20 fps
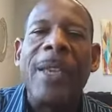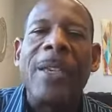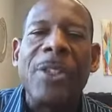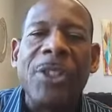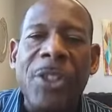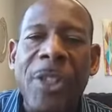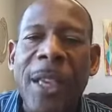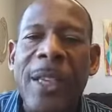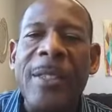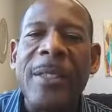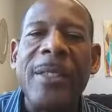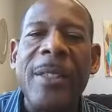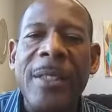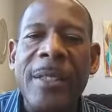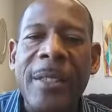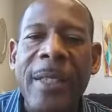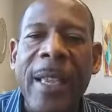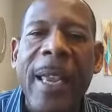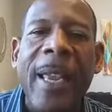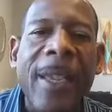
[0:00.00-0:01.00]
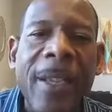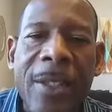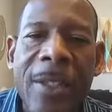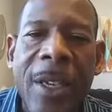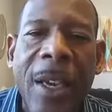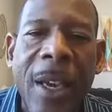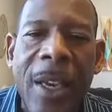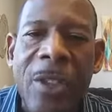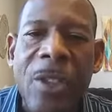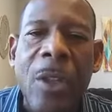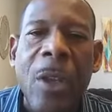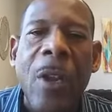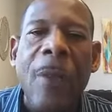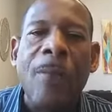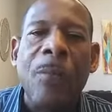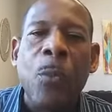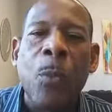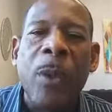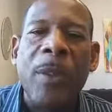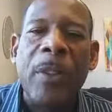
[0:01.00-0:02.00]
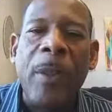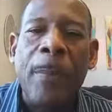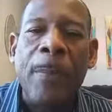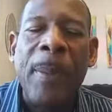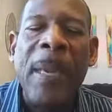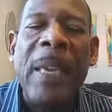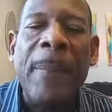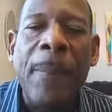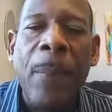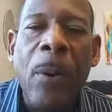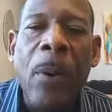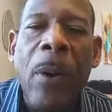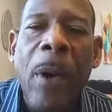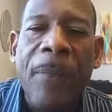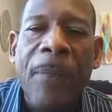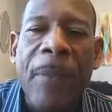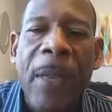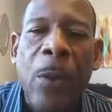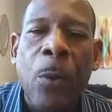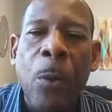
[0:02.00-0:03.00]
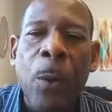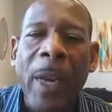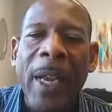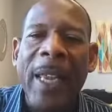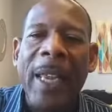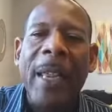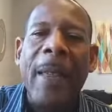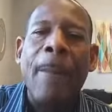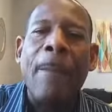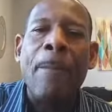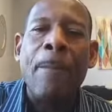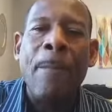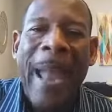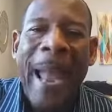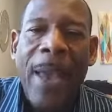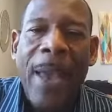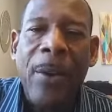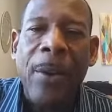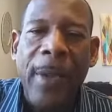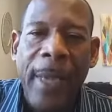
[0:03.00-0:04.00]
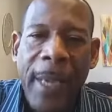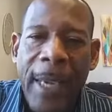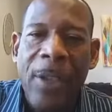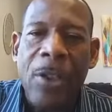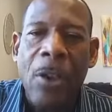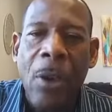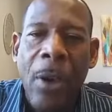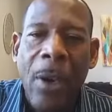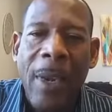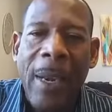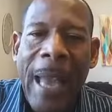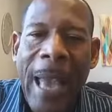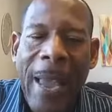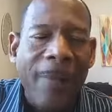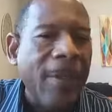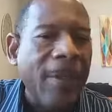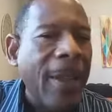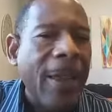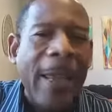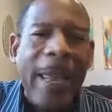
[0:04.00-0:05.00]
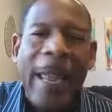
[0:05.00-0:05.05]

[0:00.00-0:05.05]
just to stay in touch with the people that really matter in your life.